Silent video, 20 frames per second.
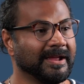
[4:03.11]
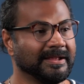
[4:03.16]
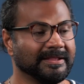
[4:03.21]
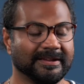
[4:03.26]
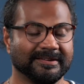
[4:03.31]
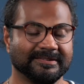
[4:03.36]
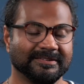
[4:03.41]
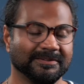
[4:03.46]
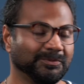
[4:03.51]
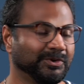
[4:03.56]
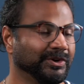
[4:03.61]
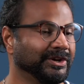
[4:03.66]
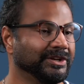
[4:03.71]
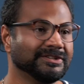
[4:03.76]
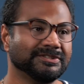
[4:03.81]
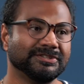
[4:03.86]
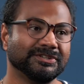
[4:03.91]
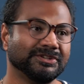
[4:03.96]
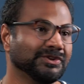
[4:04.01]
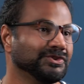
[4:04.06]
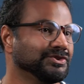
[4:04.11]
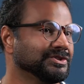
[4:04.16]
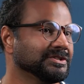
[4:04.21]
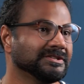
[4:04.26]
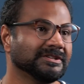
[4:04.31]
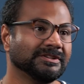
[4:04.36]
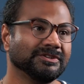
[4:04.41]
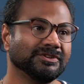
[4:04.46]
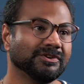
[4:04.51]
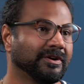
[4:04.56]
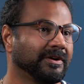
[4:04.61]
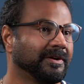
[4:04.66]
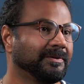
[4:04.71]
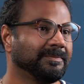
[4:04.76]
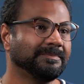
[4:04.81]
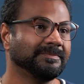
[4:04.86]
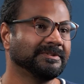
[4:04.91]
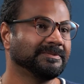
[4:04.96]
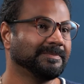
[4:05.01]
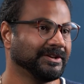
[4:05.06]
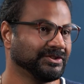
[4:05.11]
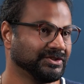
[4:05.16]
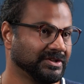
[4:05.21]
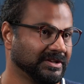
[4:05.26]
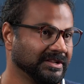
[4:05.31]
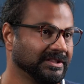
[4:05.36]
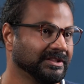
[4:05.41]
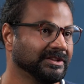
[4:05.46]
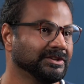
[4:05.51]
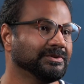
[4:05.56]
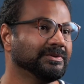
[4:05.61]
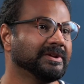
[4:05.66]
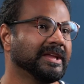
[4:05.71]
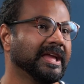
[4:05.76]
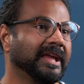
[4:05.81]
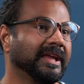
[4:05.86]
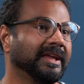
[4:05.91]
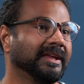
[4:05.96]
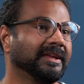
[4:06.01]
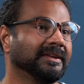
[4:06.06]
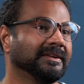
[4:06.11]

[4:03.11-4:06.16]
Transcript: And there are some great institutions in Europe, especially in the UK